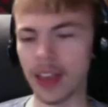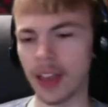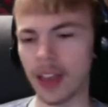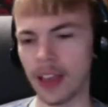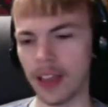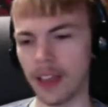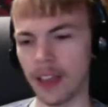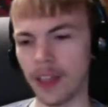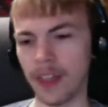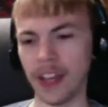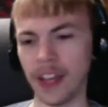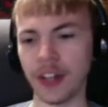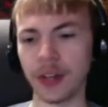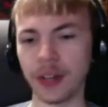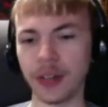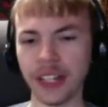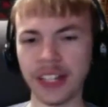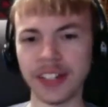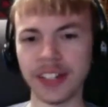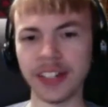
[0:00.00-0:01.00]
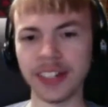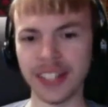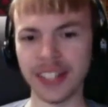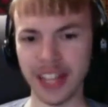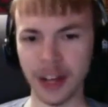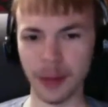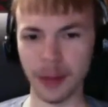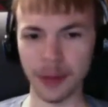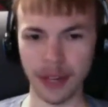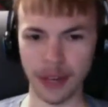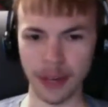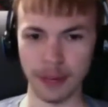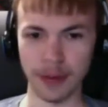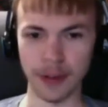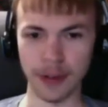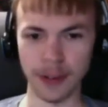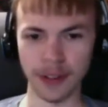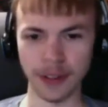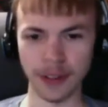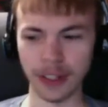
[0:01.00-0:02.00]
then you need to tell
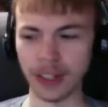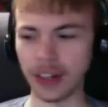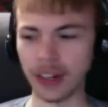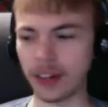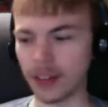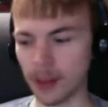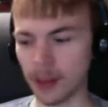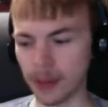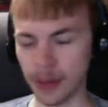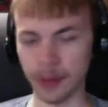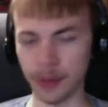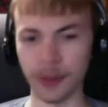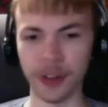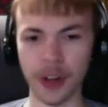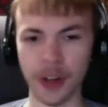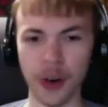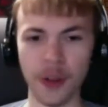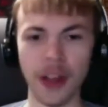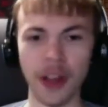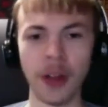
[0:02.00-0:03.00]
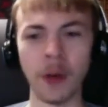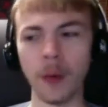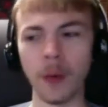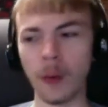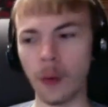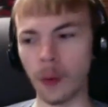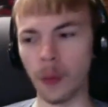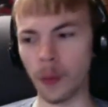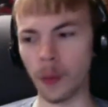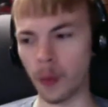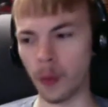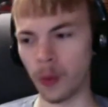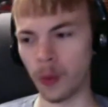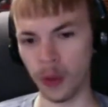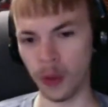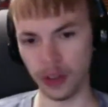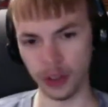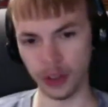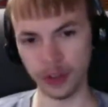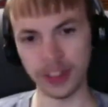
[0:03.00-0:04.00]
people, you need to let people know that the
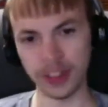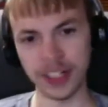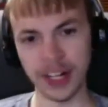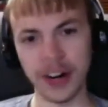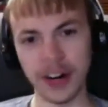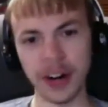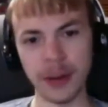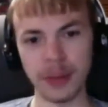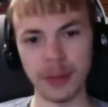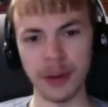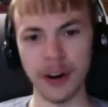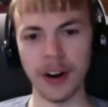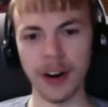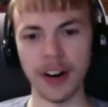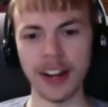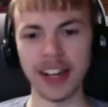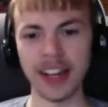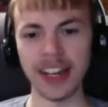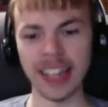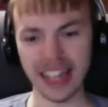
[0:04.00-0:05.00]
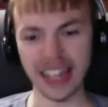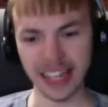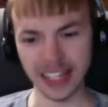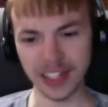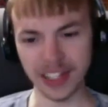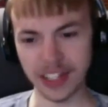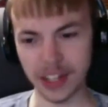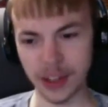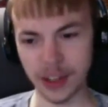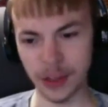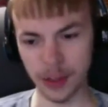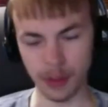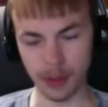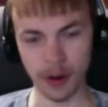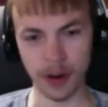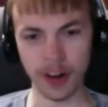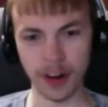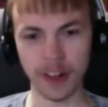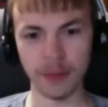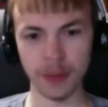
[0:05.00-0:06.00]
Libertarian Party is the
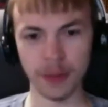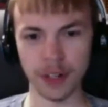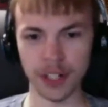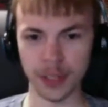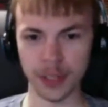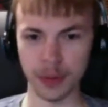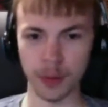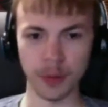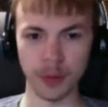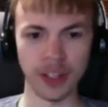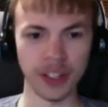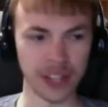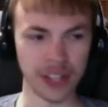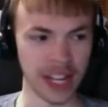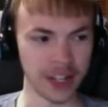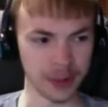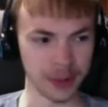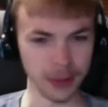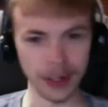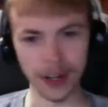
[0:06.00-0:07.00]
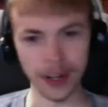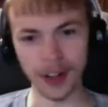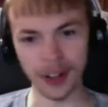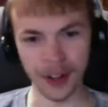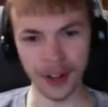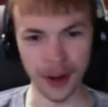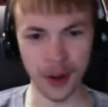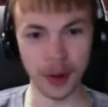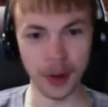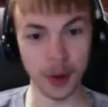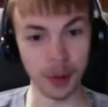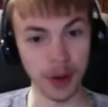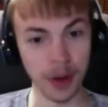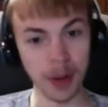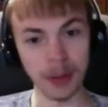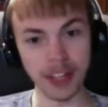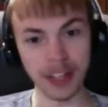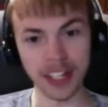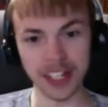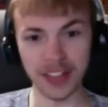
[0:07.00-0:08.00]
party of principle, because as we all know, the
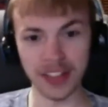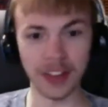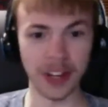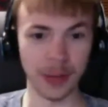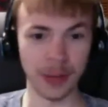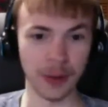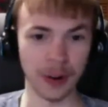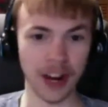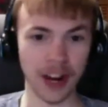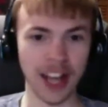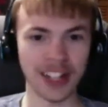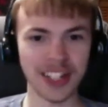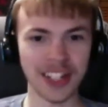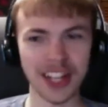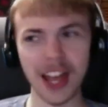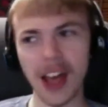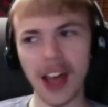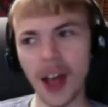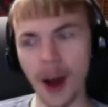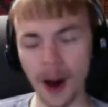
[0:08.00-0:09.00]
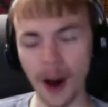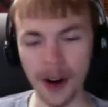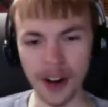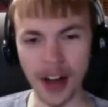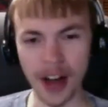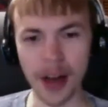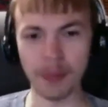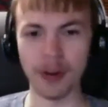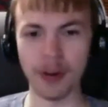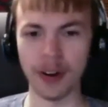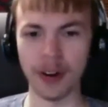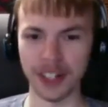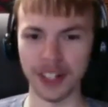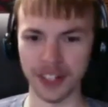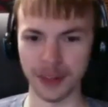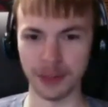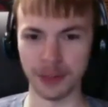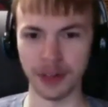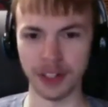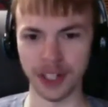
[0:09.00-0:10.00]
Republicans and the Democrats are not parties of
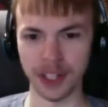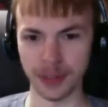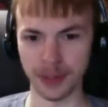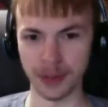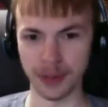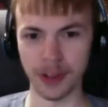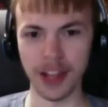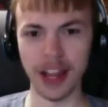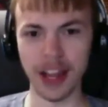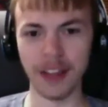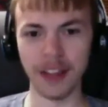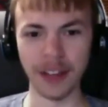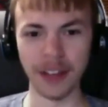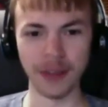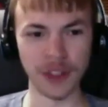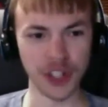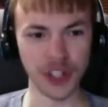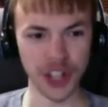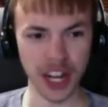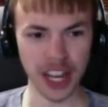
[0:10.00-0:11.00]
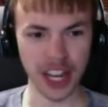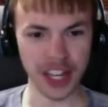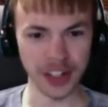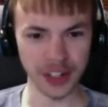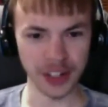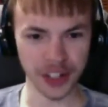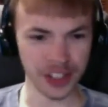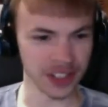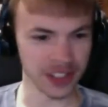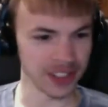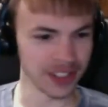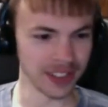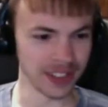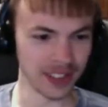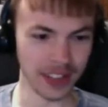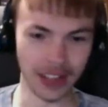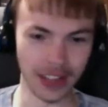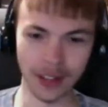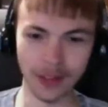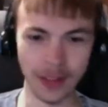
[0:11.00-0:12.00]
principle. They've changed,
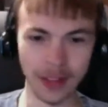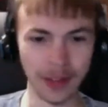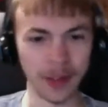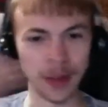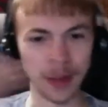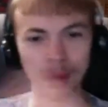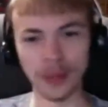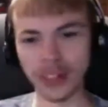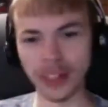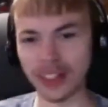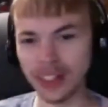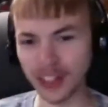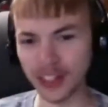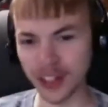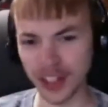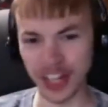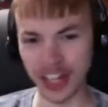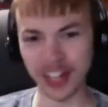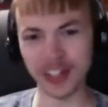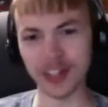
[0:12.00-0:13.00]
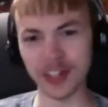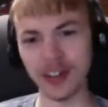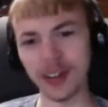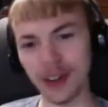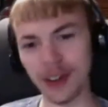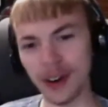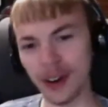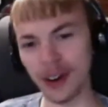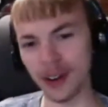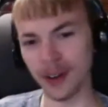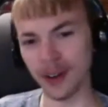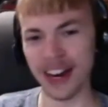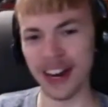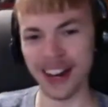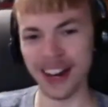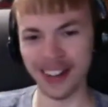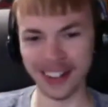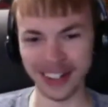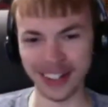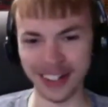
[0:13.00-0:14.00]
they've completely changed all
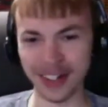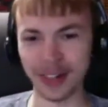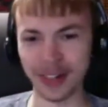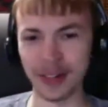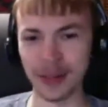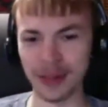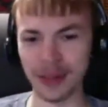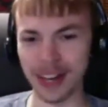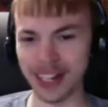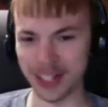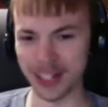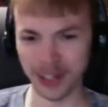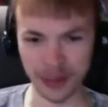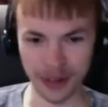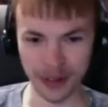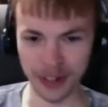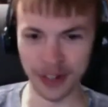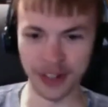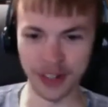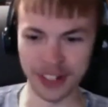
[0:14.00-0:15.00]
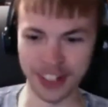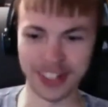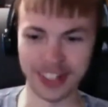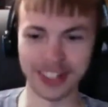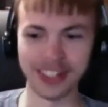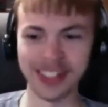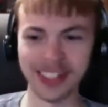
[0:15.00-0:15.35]
around, in the past 200 years.